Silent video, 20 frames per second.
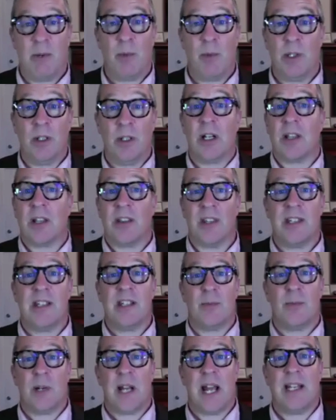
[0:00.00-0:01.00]
well, look, this
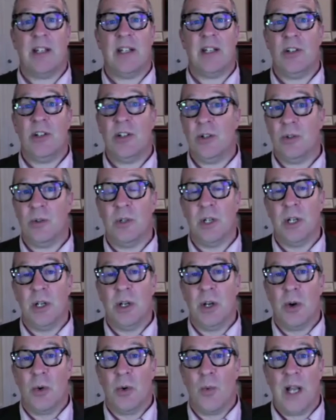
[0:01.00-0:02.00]
is what I can do
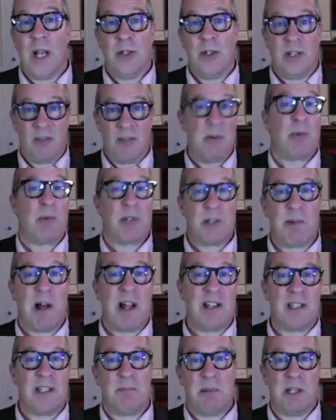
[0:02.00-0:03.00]
when you give me
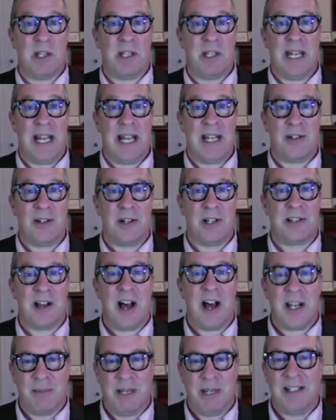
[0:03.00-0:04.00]
responsibility and
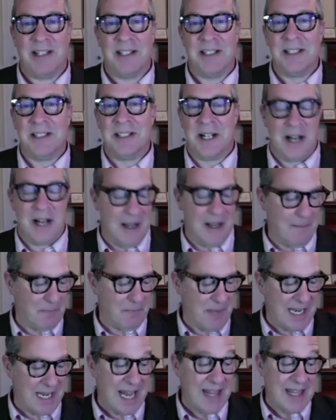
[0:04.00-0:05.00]
autonomy.
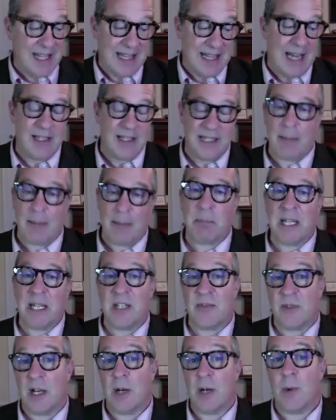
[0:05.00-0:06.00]
And I think that
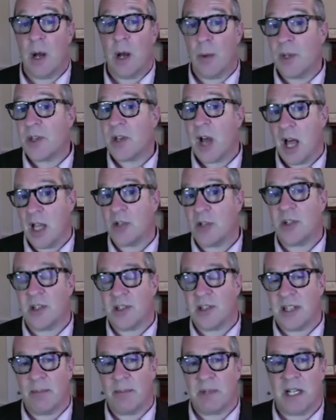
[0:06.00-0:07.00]
plays very well with
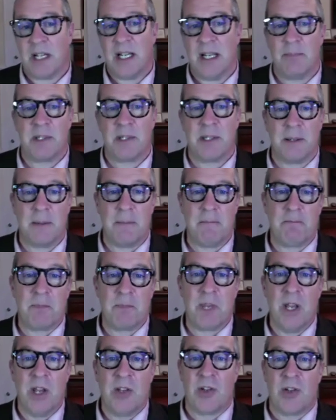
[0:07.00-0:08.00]
colleges sometimes.
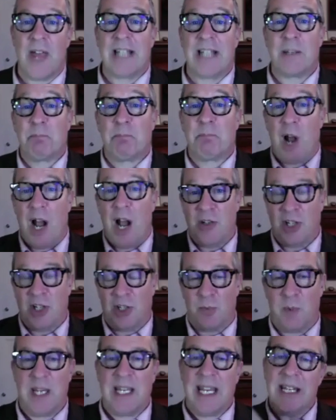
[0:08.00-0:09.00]
Mm-hmm. So that's a
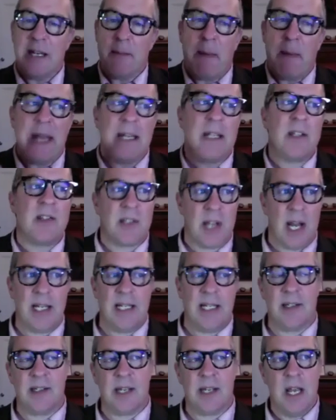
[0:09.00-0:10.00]
project week. Independent
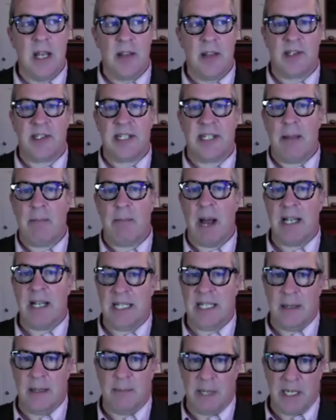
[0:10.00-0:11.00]
study is the same
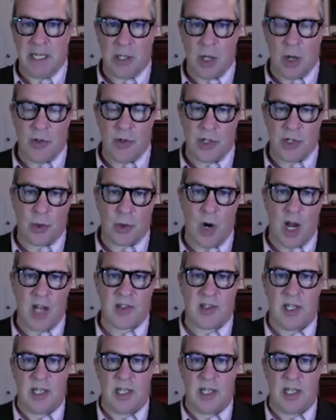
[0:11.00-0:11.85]
idea, but it goes across an